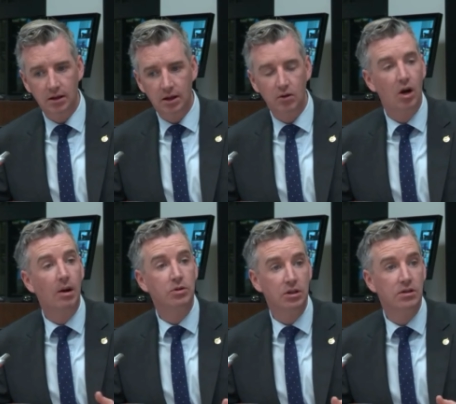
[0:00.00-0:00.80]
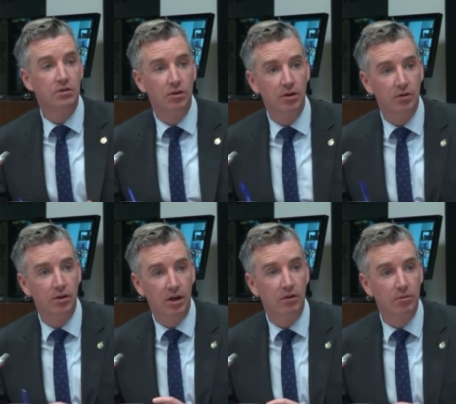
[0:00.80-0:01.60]
options for
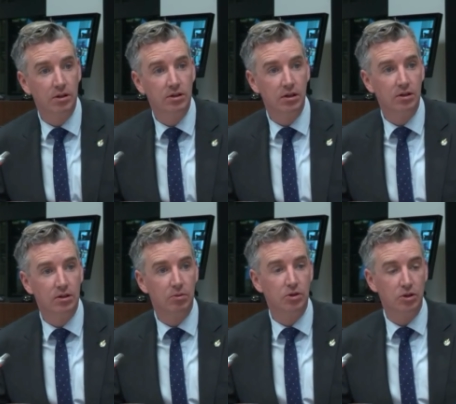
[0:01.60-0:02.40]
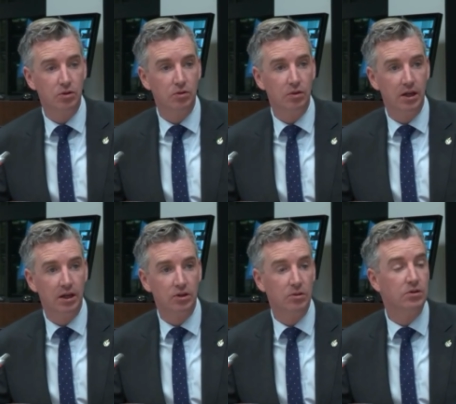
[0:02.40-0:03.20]
the government to pursue
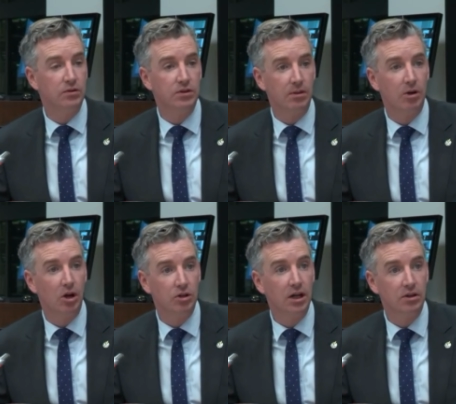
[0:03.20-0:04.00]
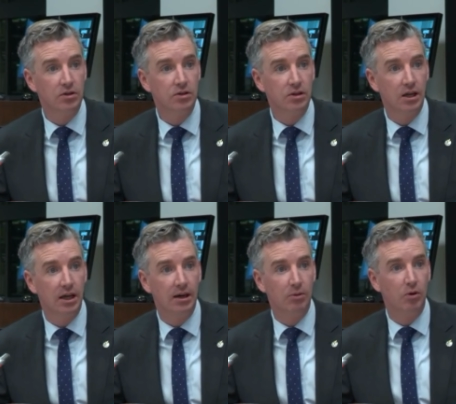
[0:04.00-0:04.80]
in terms of subcontractors
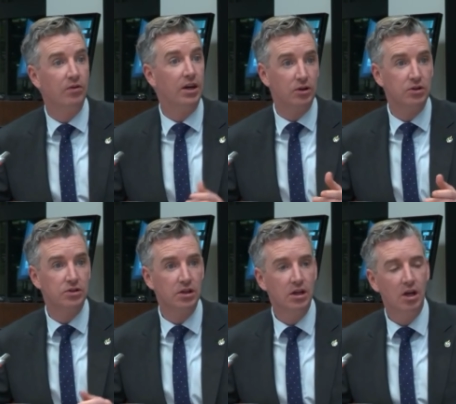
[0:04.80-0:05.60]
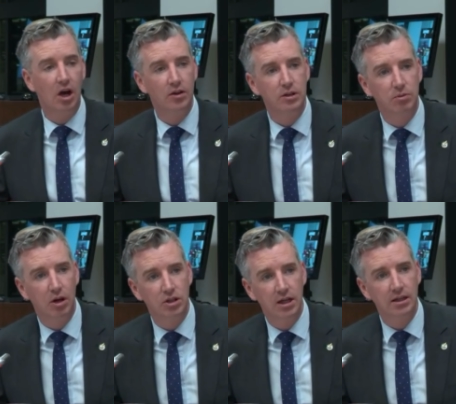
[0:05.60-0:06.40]
or vendors on this
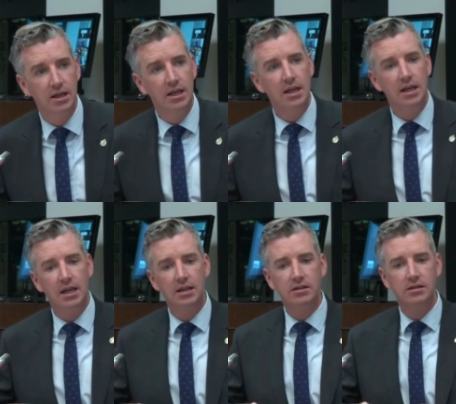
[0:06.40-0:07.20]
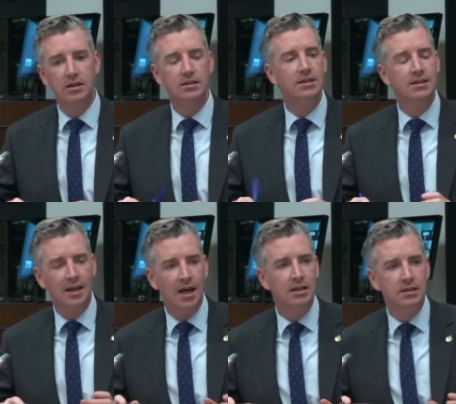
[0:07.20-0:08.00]
project. Is
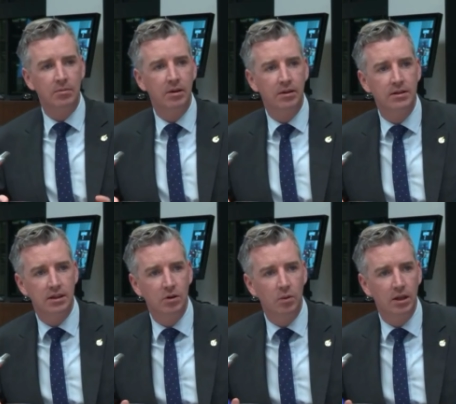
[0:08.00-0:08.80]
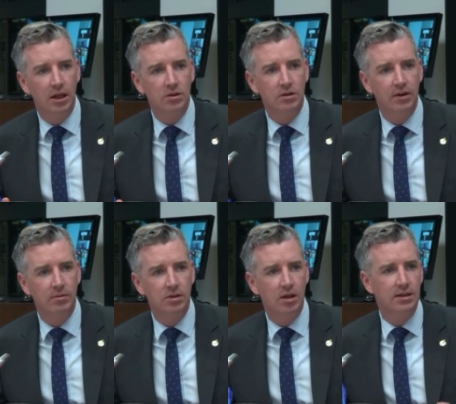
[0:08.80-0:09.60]
design something that's in the wheelhouse of
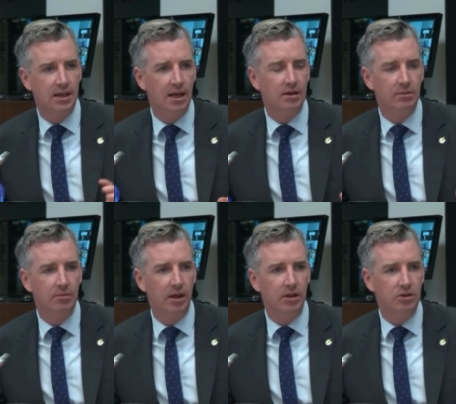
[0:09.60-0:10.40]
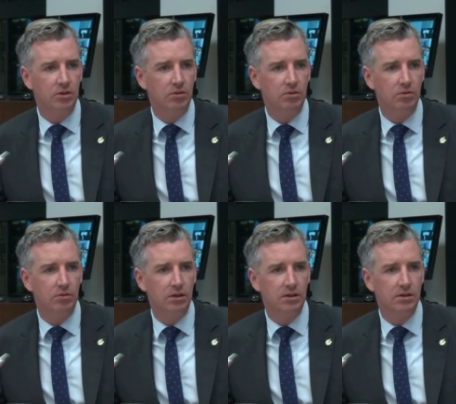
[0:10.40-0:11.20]
Amazon? Is that
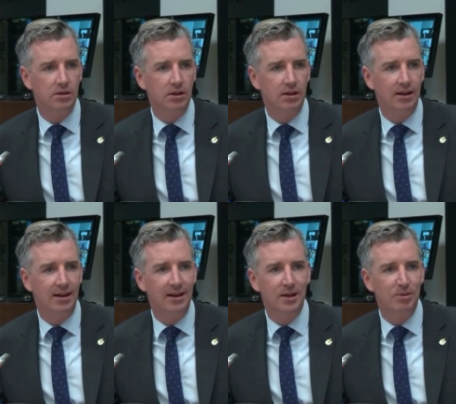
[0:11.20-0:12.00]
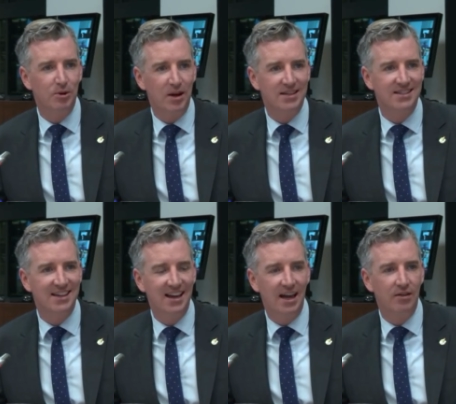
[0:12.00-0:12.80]
does AWS
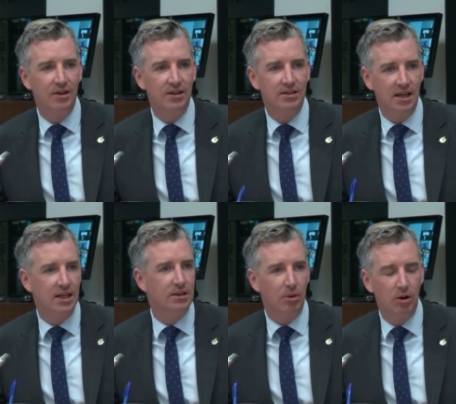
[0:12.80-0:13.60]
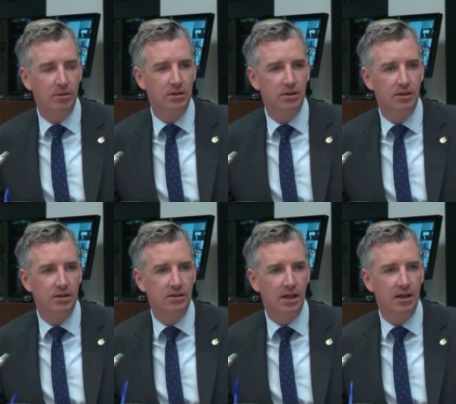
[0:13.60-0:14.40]
have a design department?
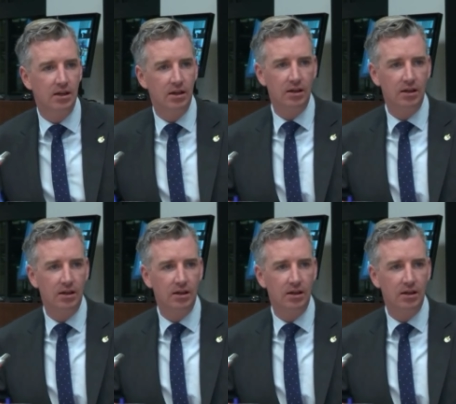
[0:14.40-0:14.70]
Is that